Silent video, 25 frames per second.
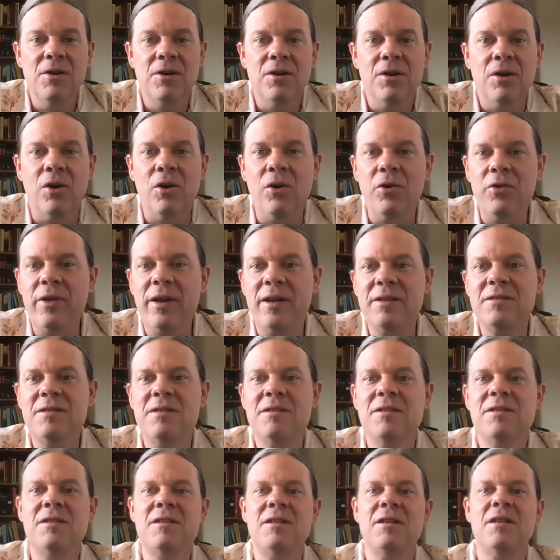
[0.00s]
All that to
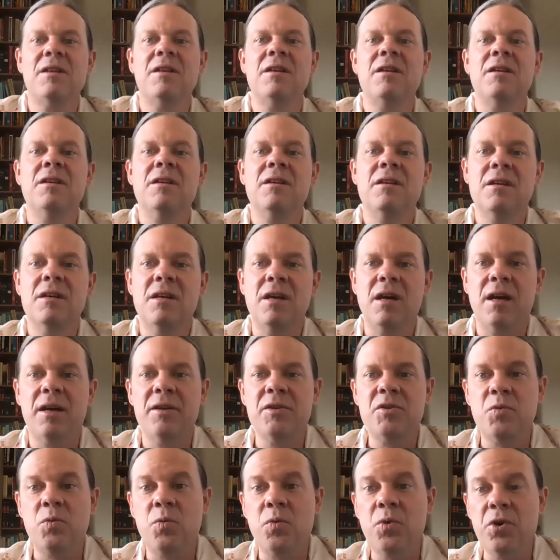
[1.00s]
say,
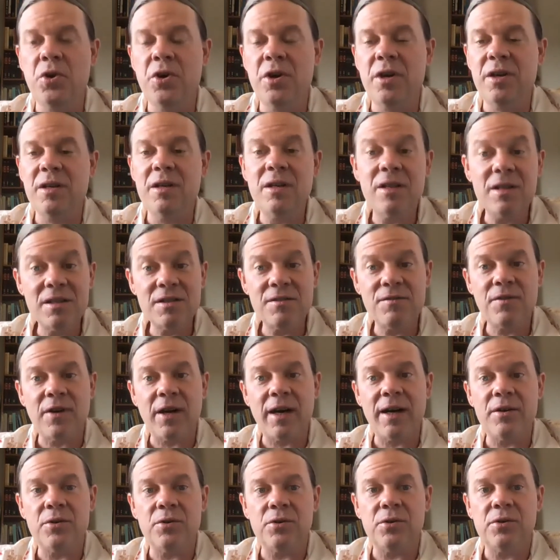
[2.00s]
God's word is
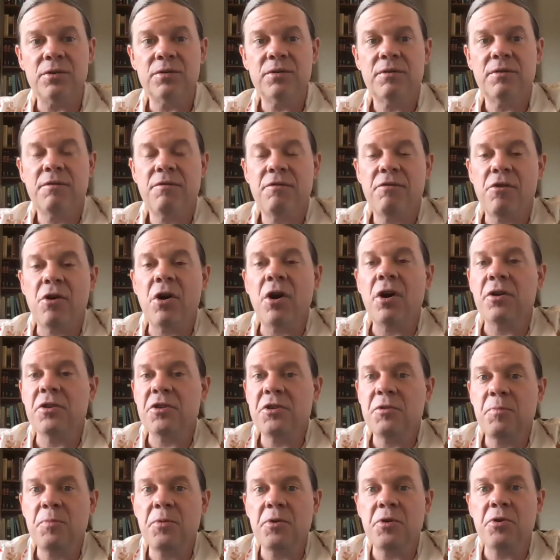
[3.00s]
vital for our
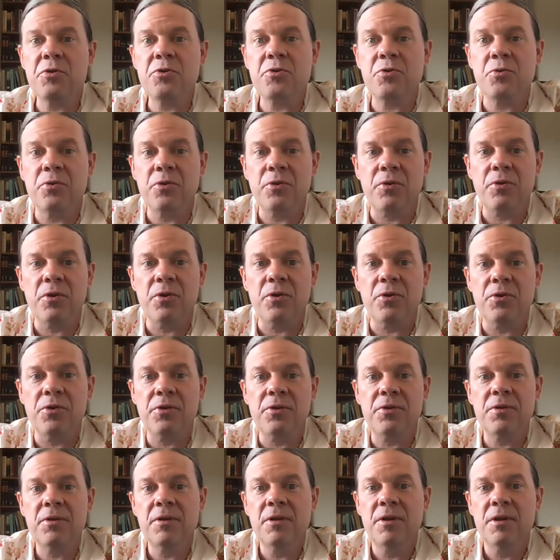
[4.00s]
spiritual
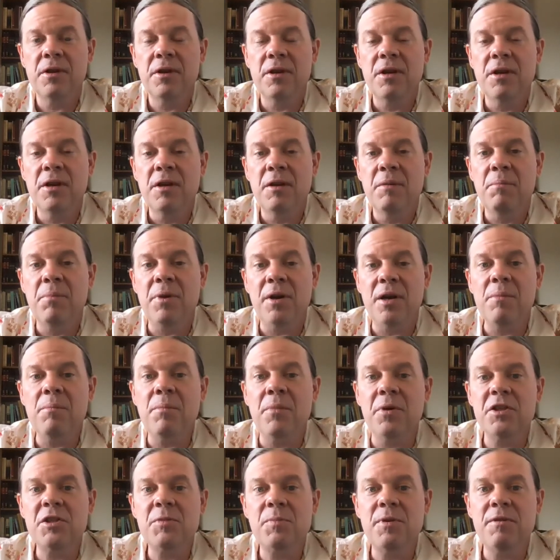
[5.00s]
growth, but it
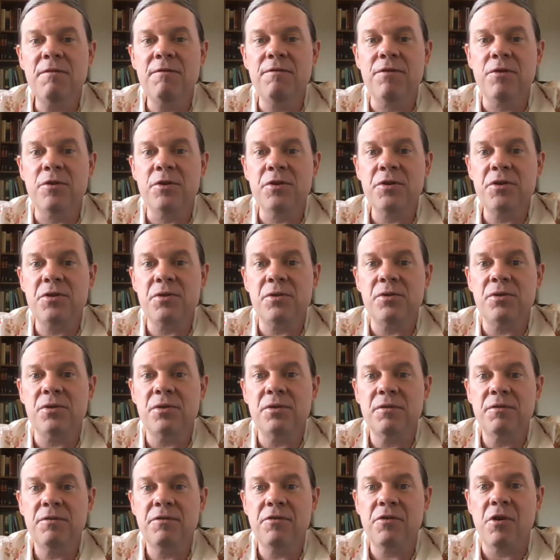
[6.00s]
must be
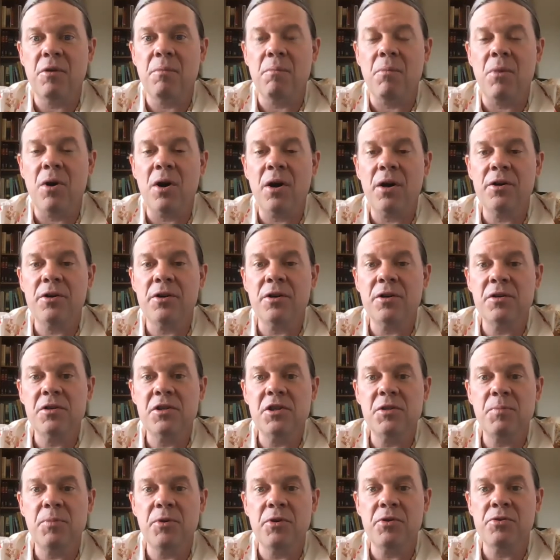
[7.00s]
versatile for our modern
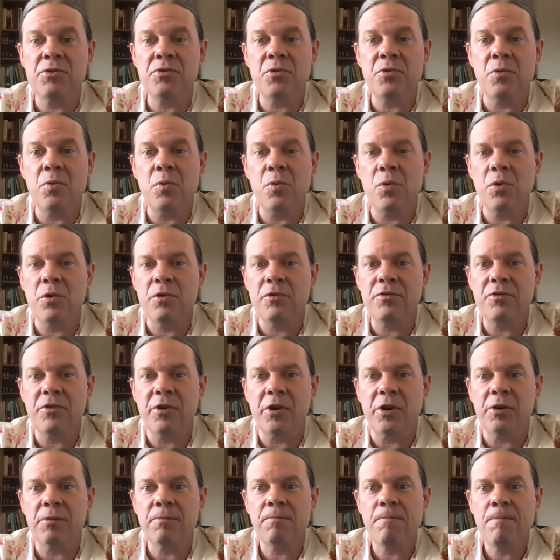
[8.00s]
spiritual
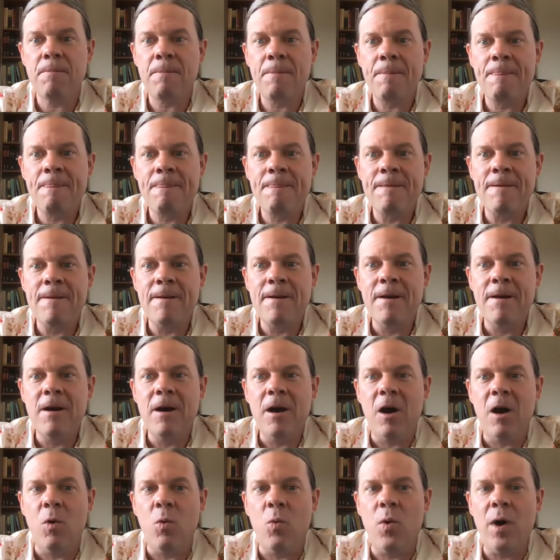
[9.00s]
warfare.
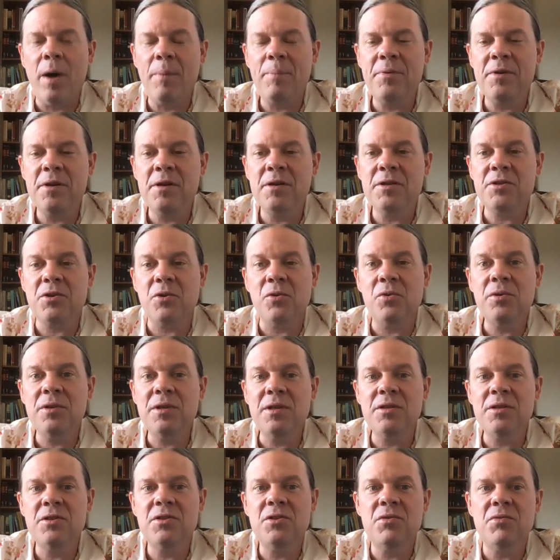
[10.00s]
A weapon is only
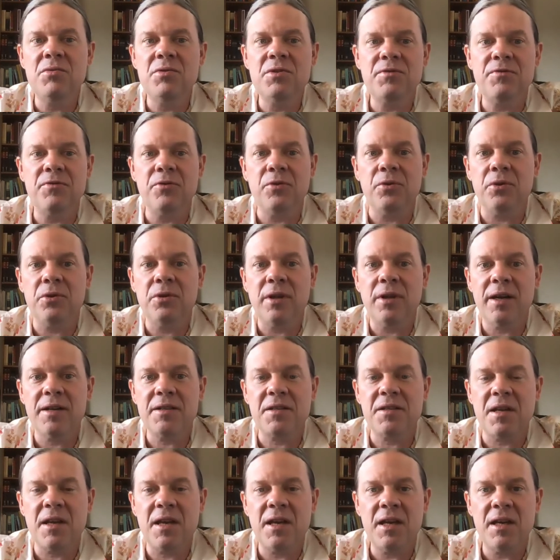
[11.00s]
as useful as
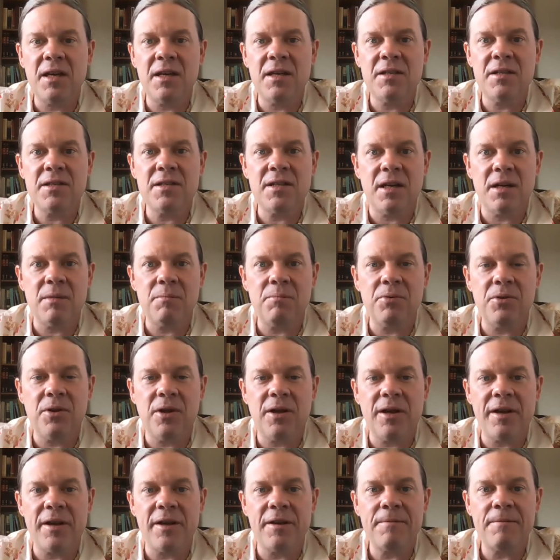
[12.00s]
the hands that
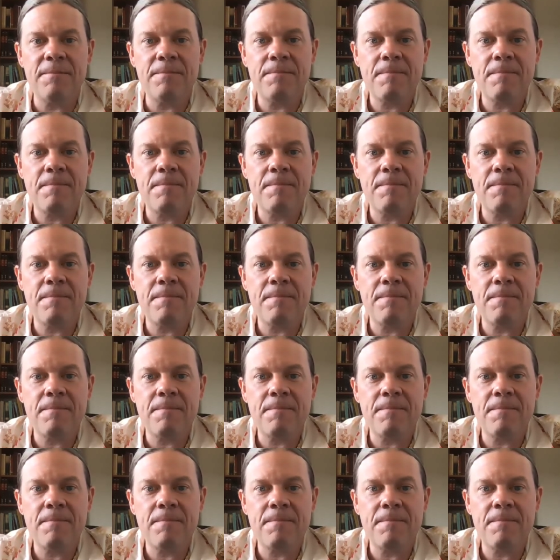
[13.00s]
apply it.